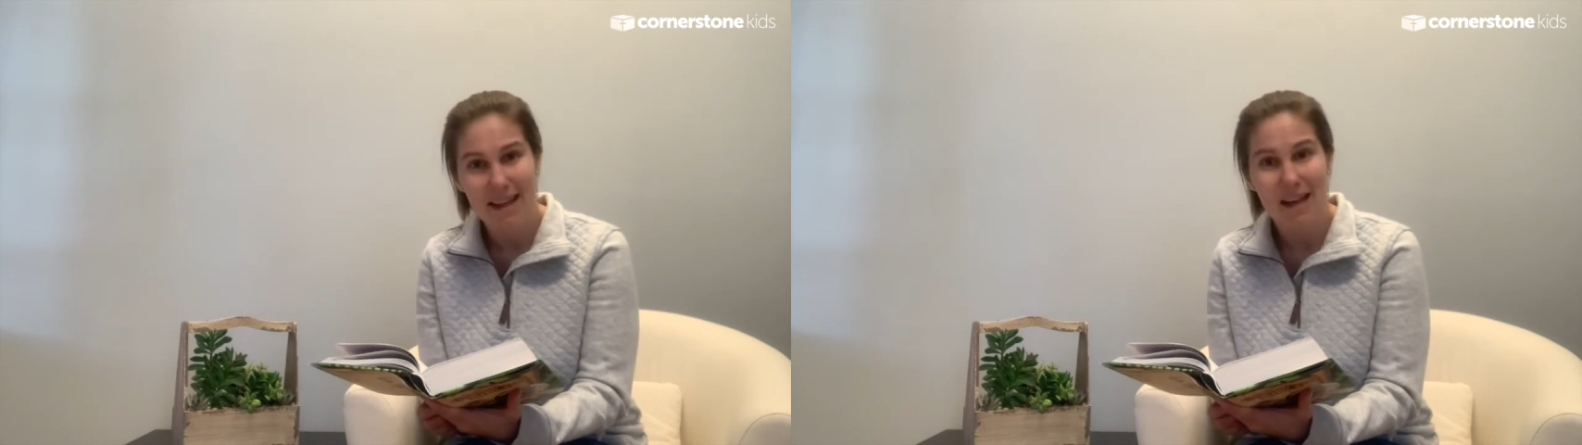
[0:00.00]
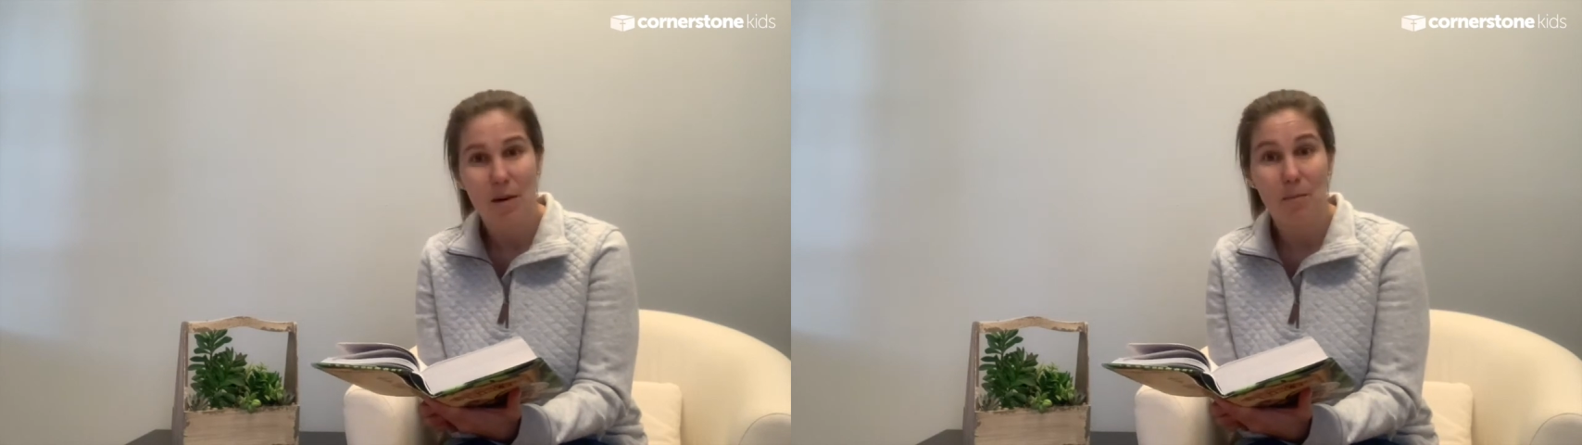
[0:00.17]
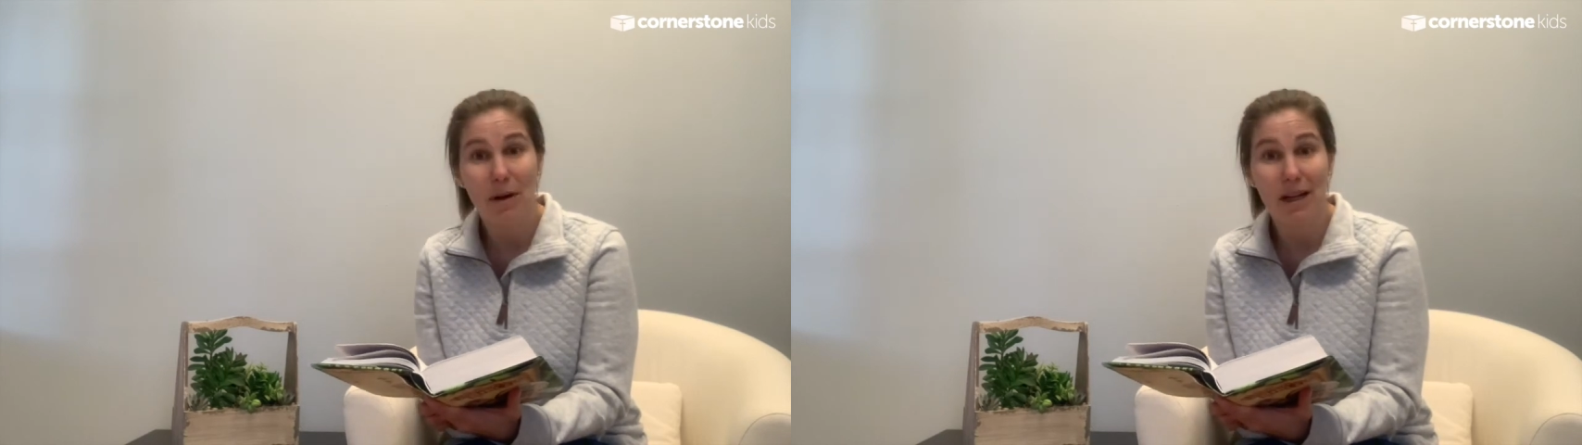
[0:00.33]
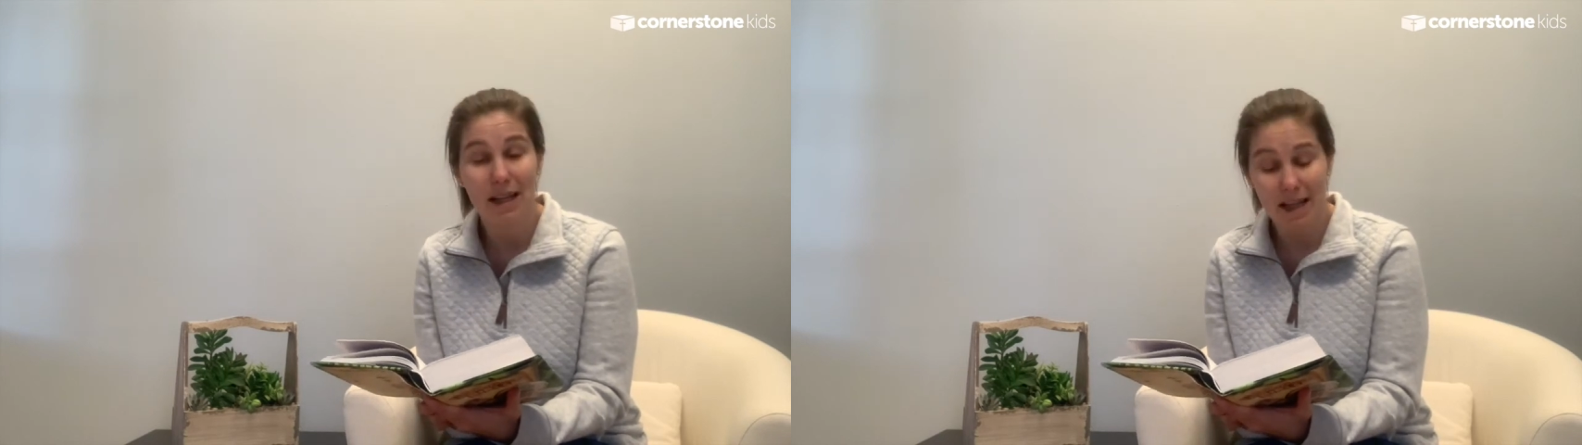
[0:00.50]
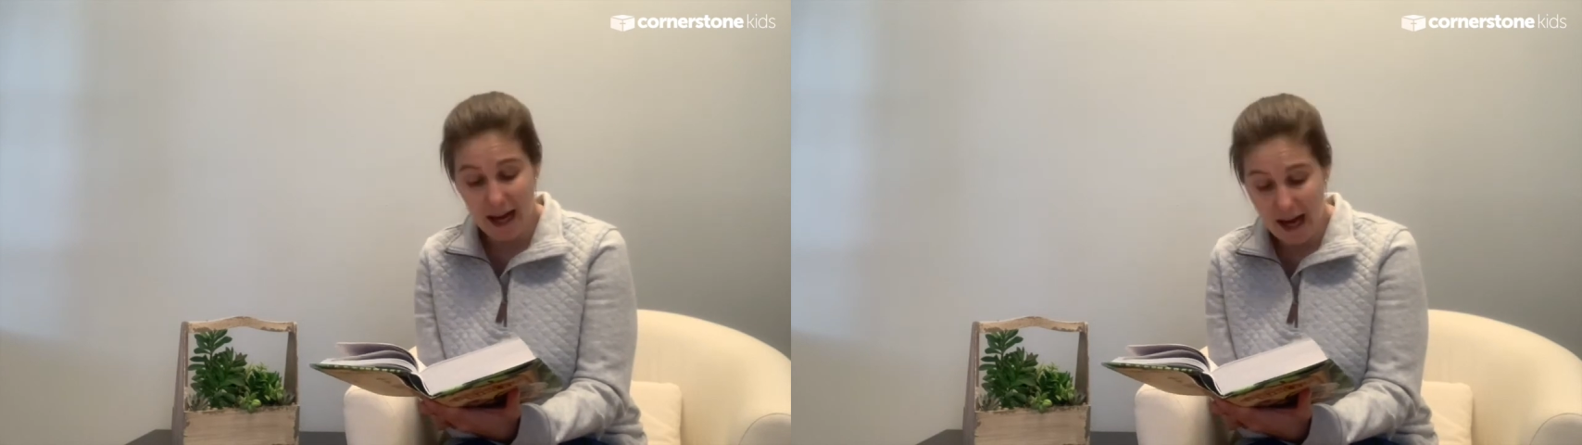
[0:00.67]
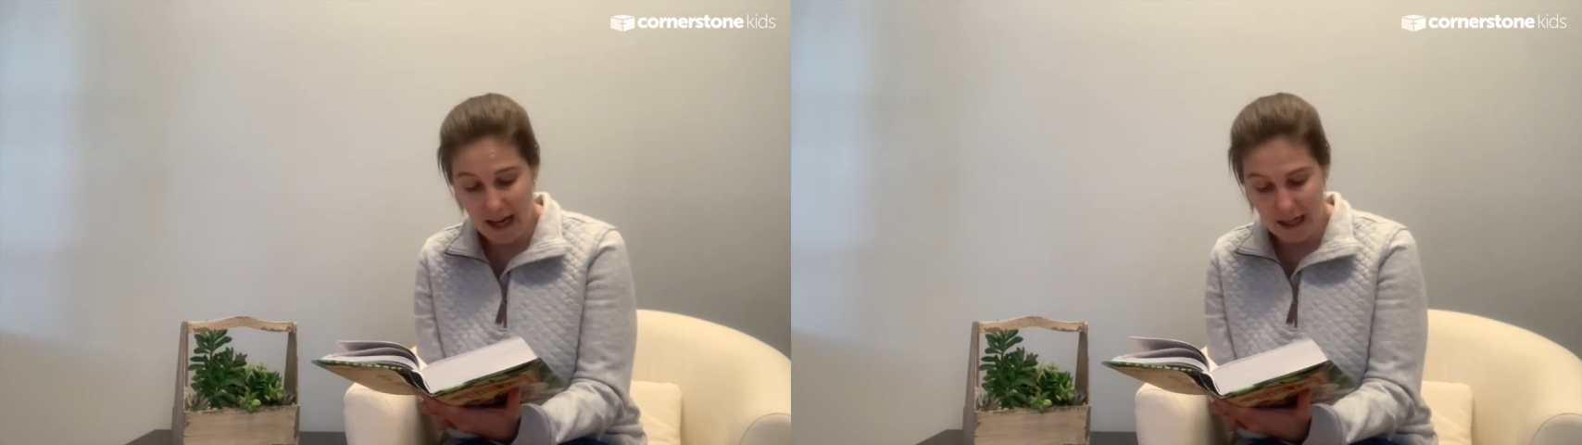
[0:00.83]
But
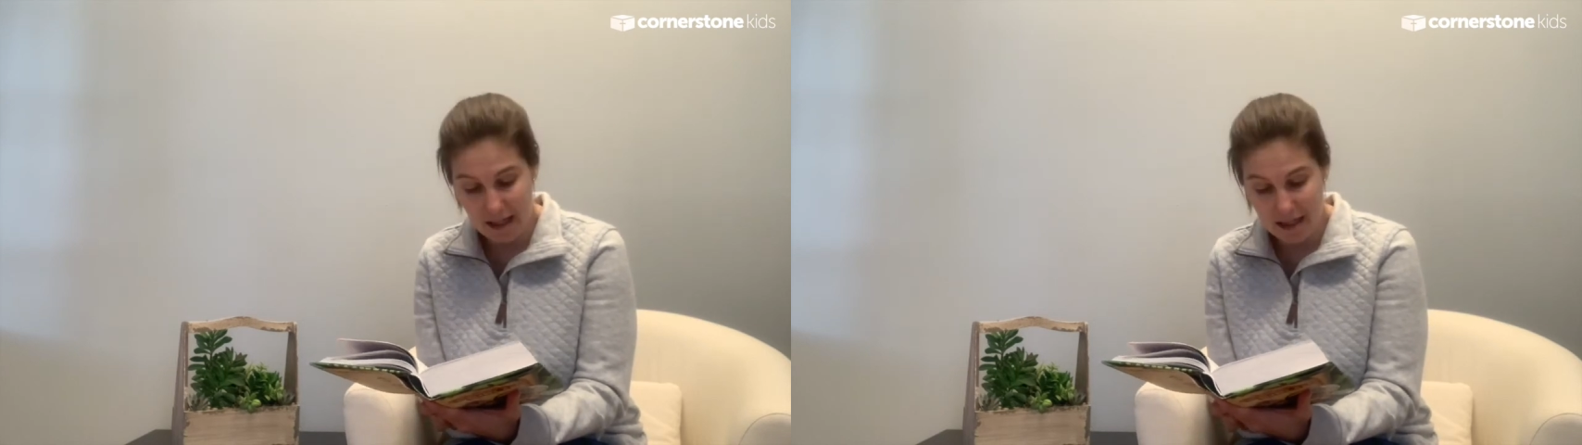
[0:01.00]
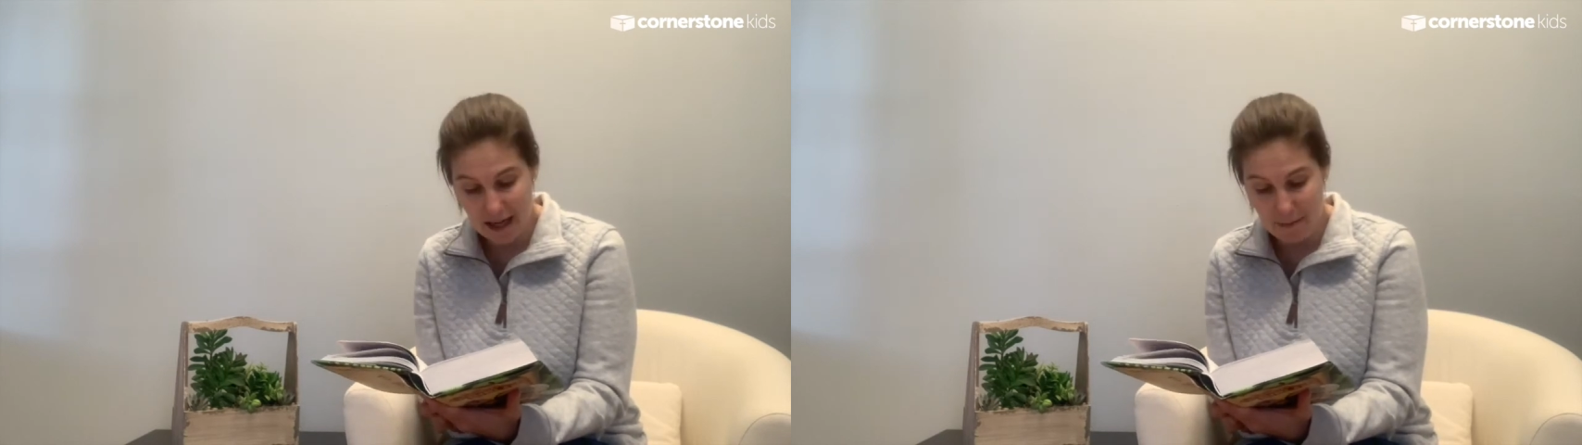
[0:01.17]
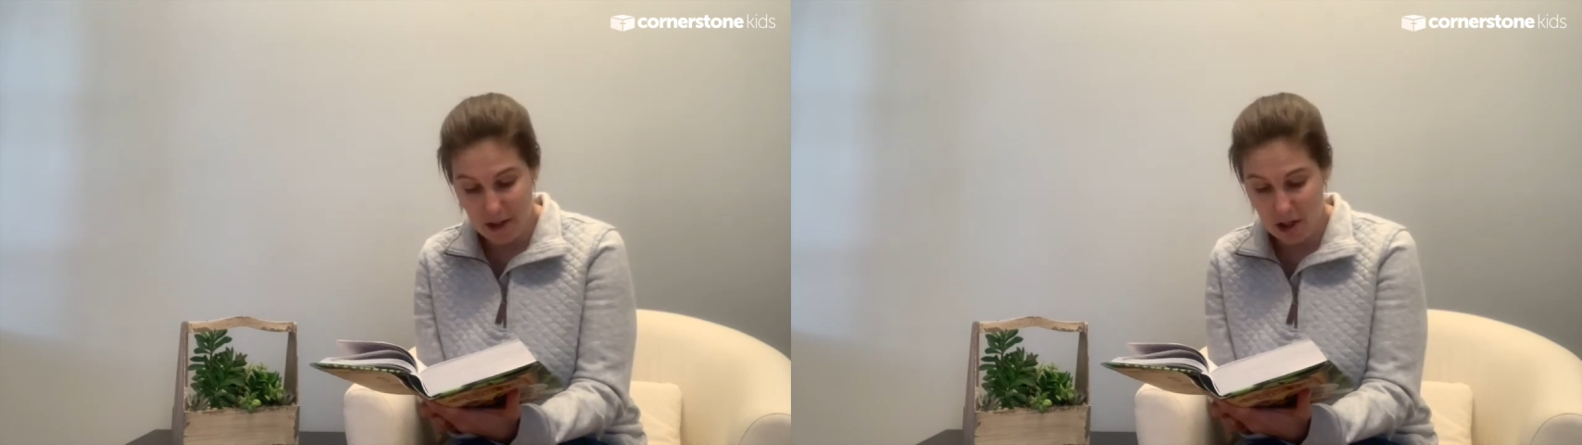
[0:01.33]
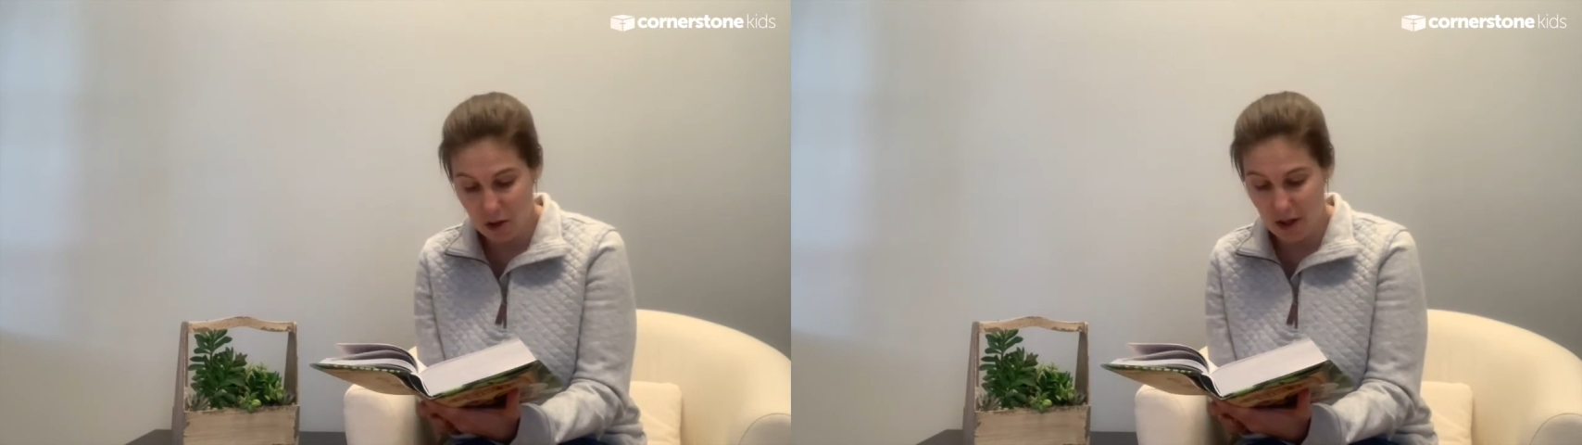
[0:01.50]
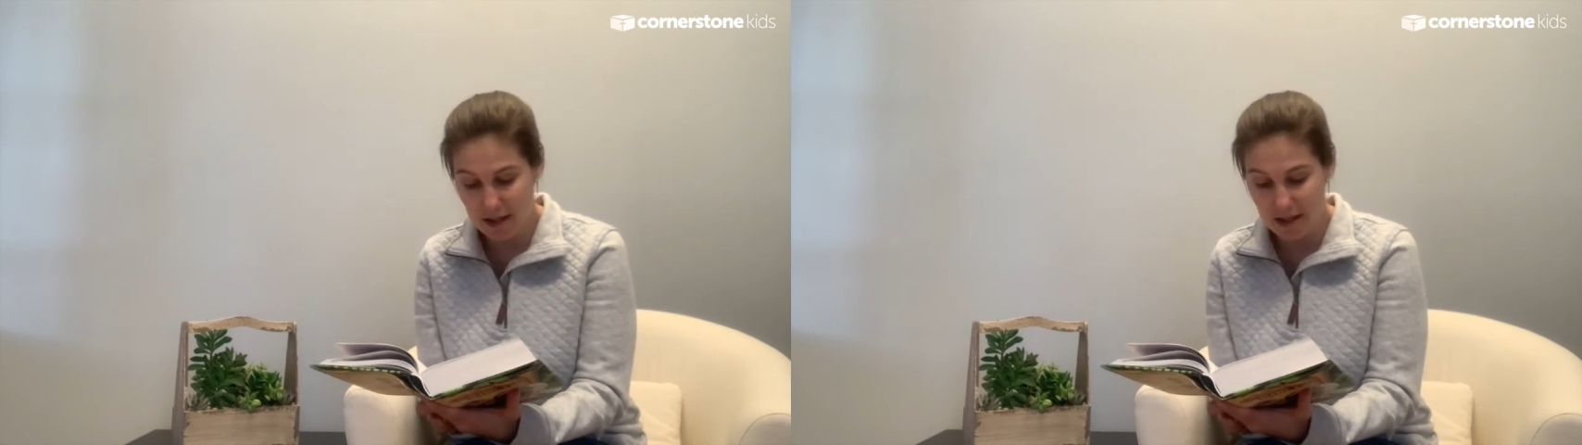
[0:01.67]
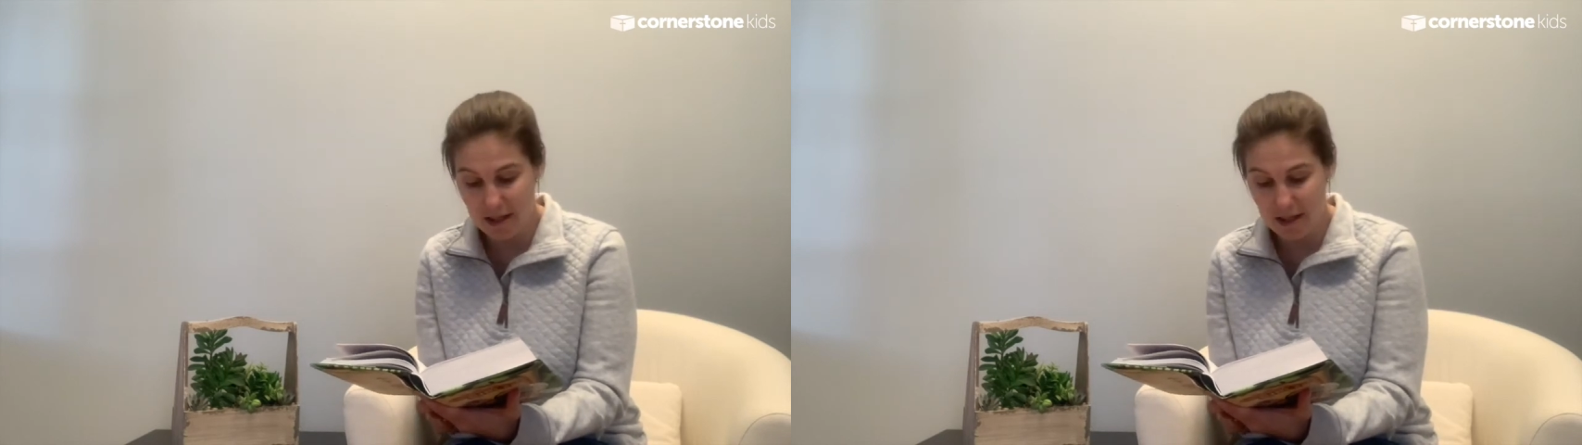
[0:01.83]
God demonstrates